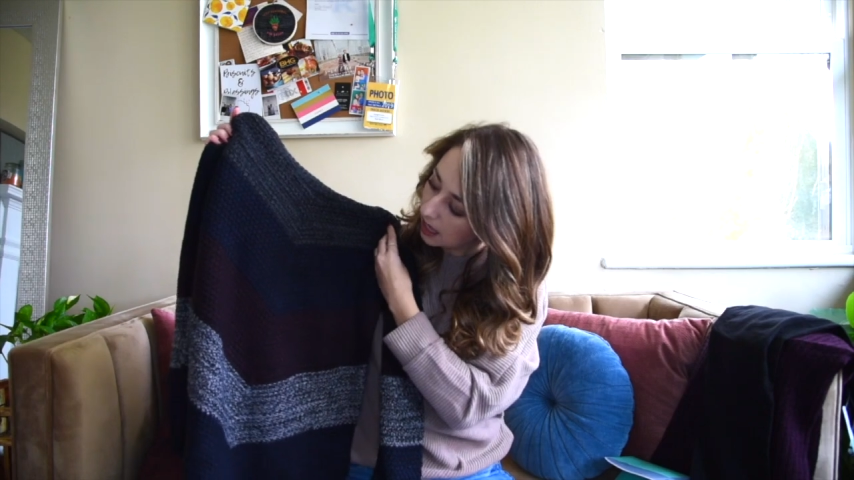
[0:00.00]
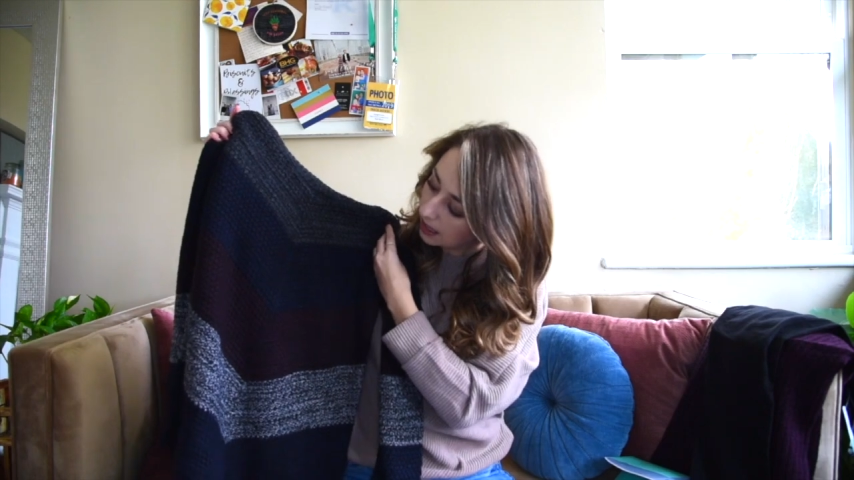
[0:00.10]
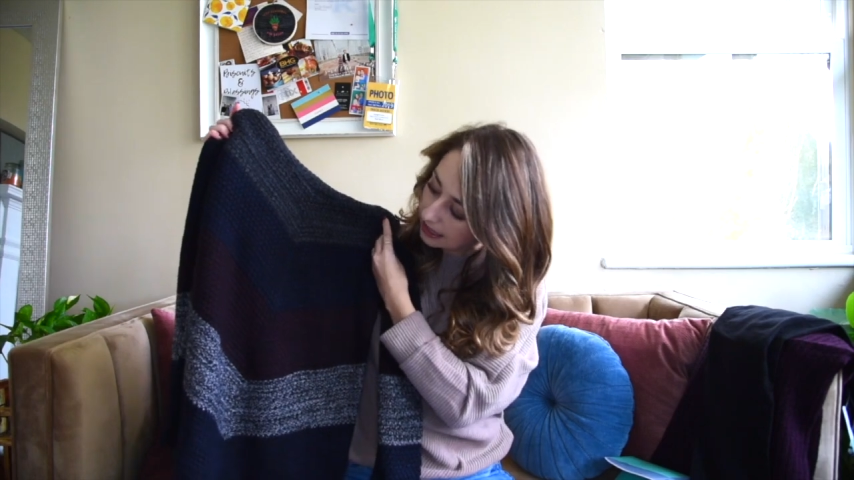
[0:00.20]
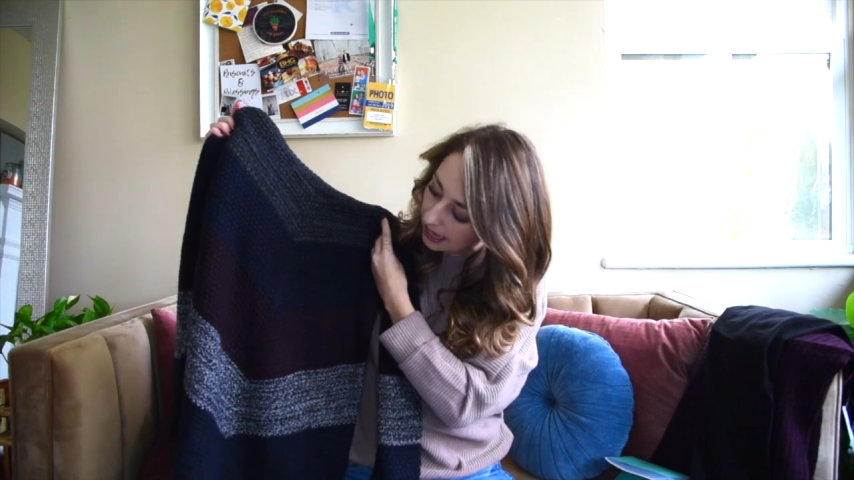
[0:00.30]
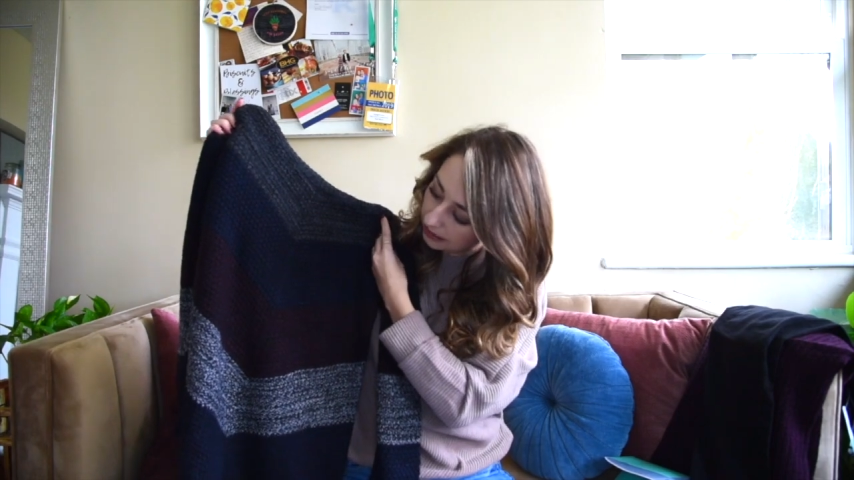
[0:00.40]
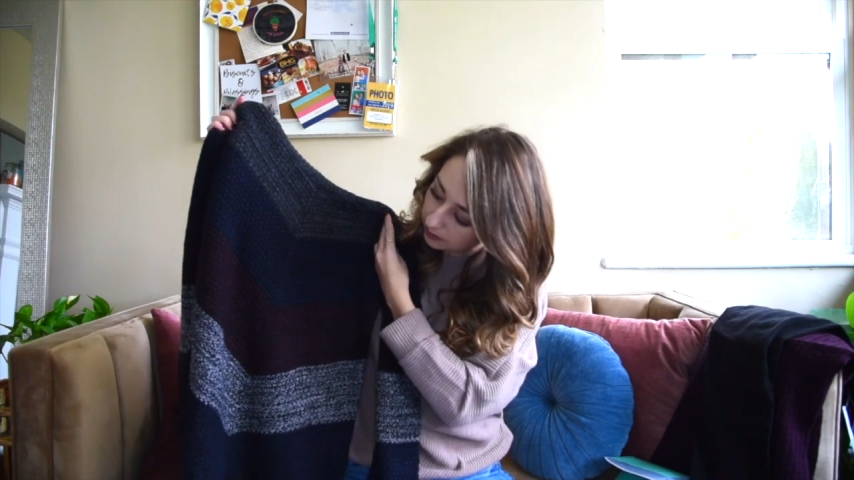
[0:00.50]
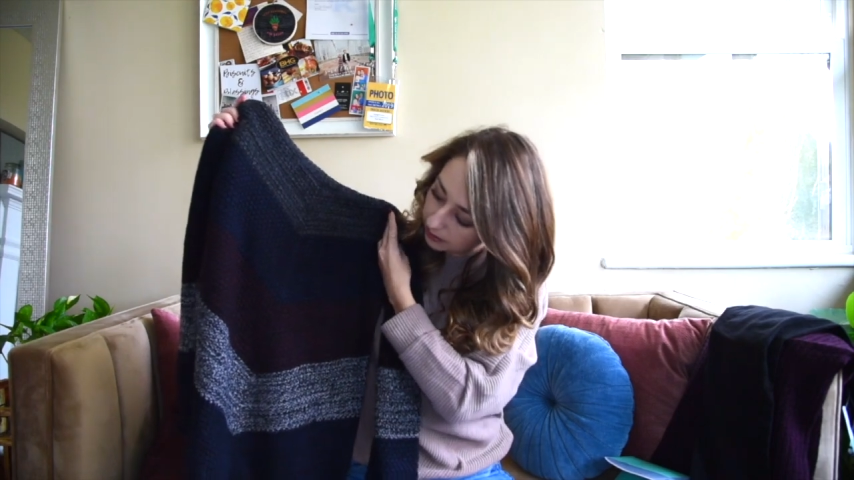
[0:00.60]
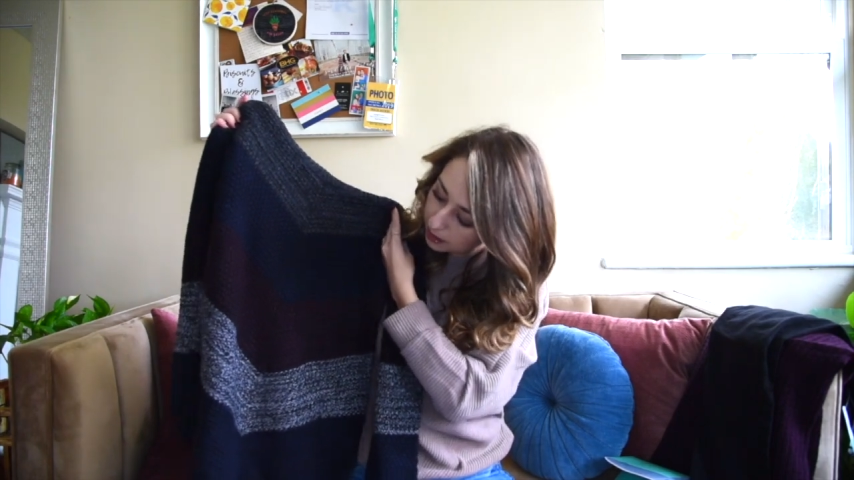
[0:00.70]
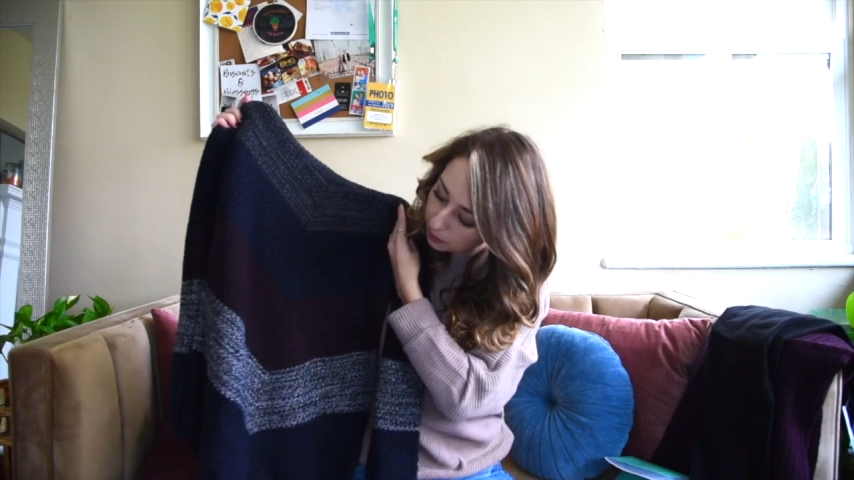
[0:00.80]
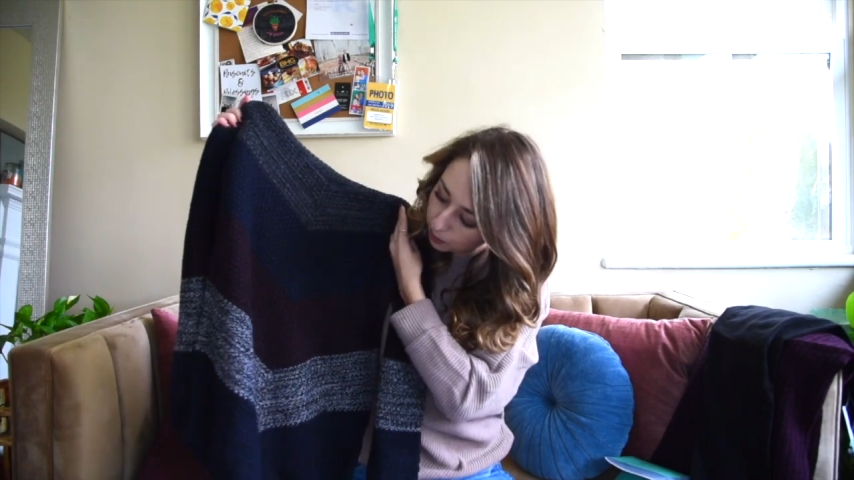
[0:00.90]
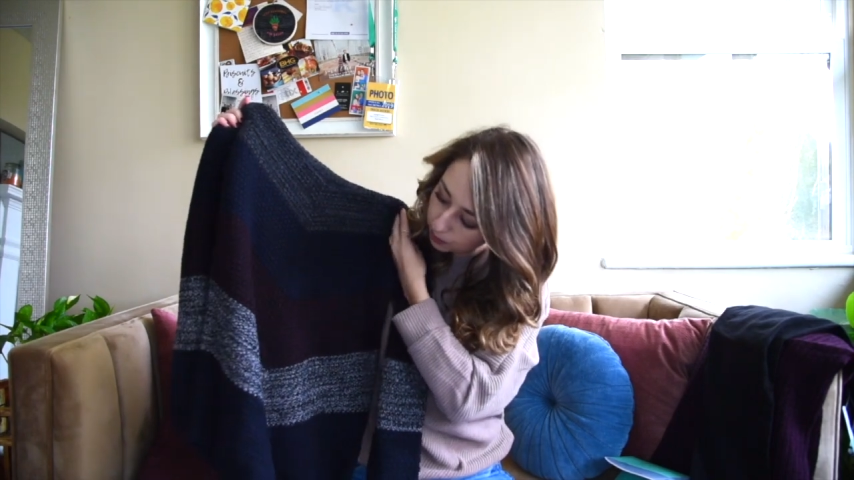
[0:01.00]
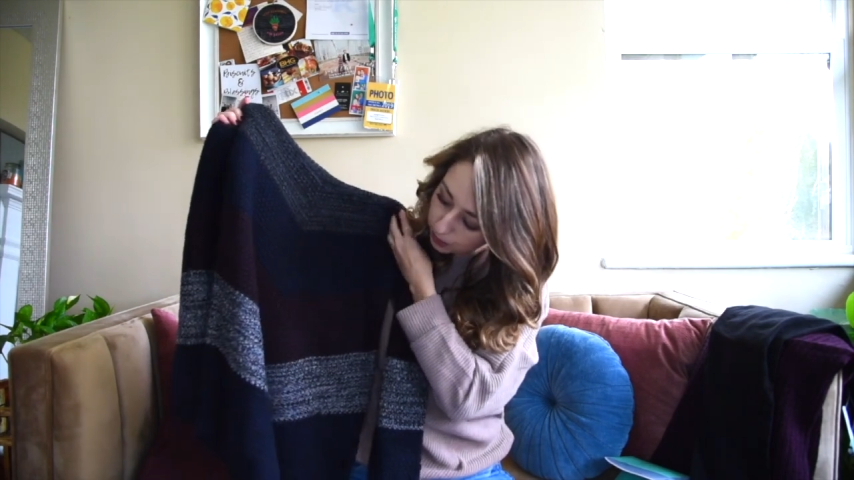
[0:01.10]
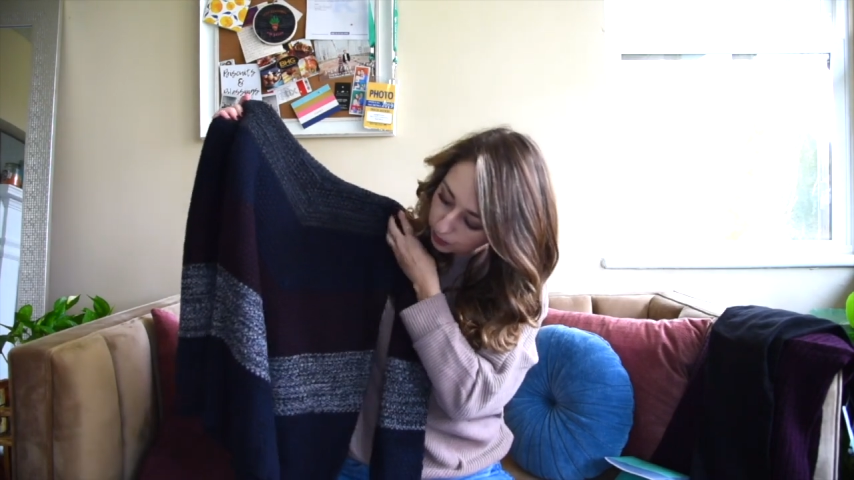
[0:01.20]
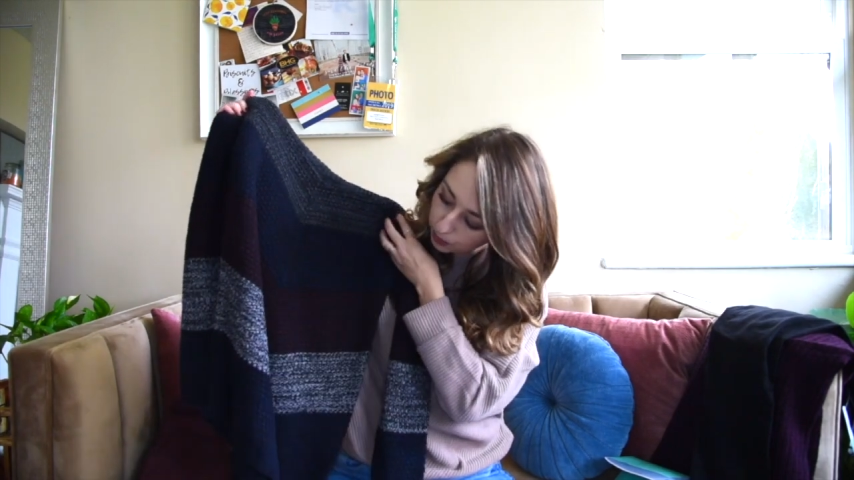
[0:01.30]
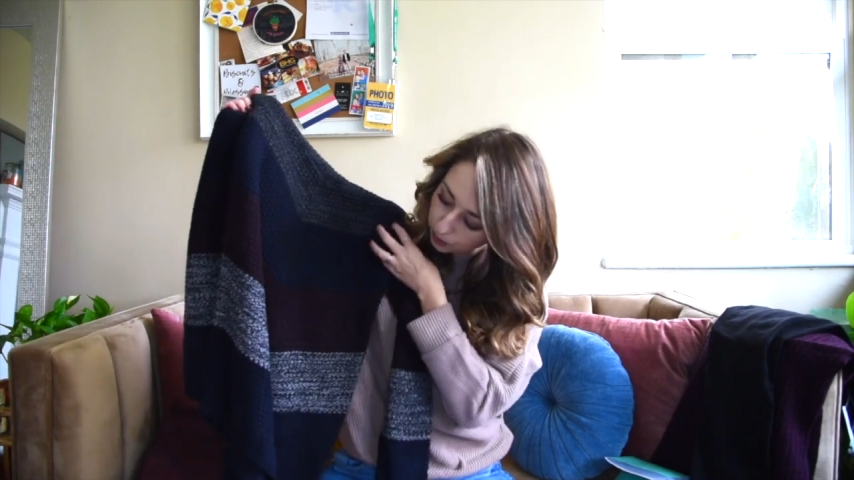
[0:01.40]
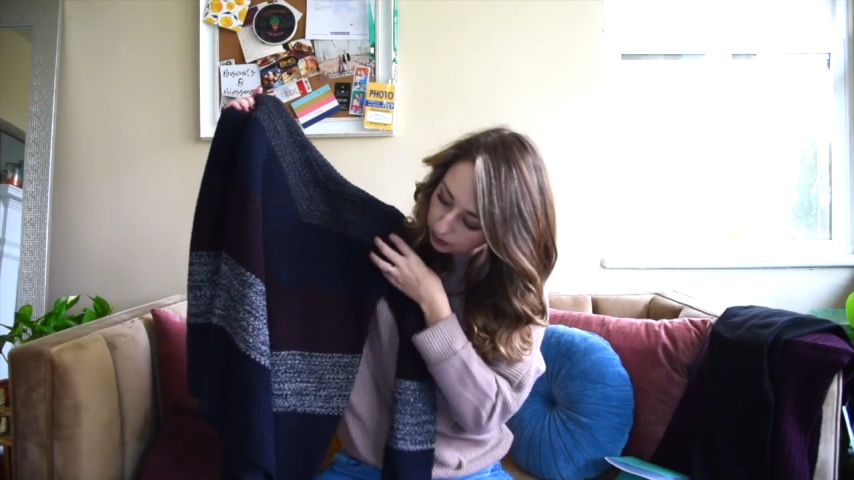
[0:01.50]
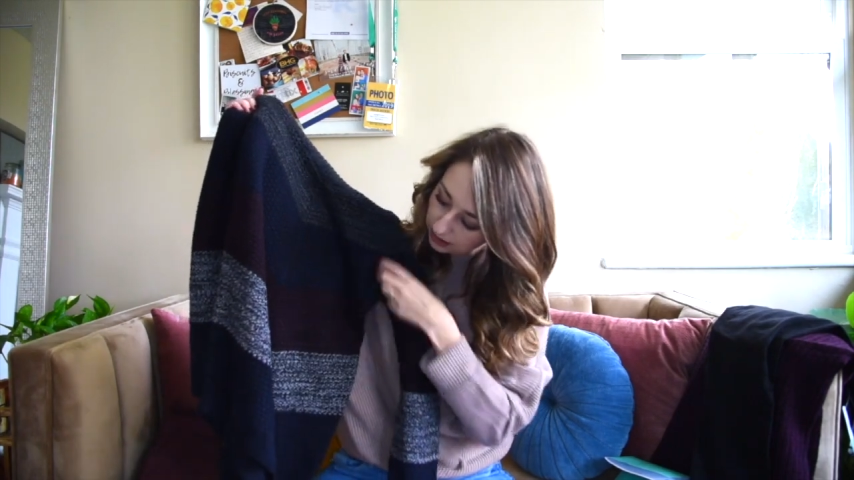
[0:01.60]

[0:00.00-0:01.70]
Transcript: navy, maroon,